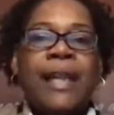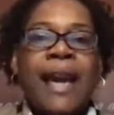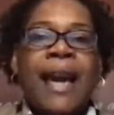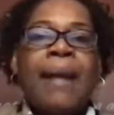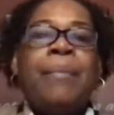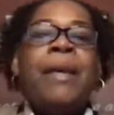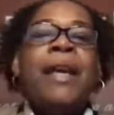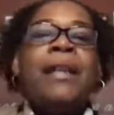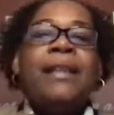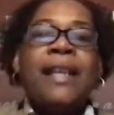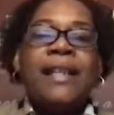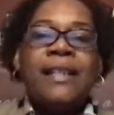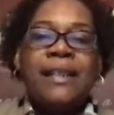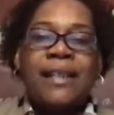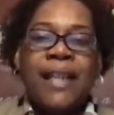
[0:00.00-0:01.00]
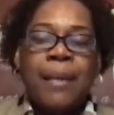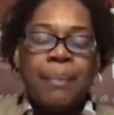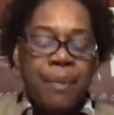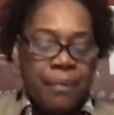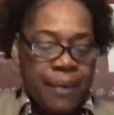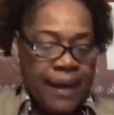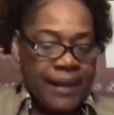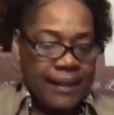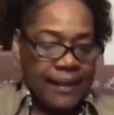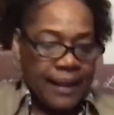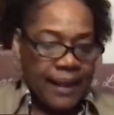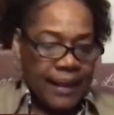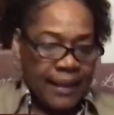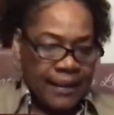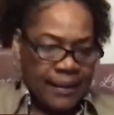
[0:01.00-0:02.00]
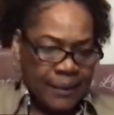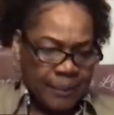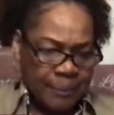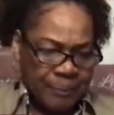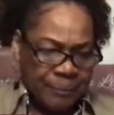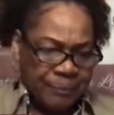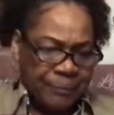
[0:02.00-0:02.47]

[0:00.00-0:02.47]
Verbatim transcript: gap that separates us.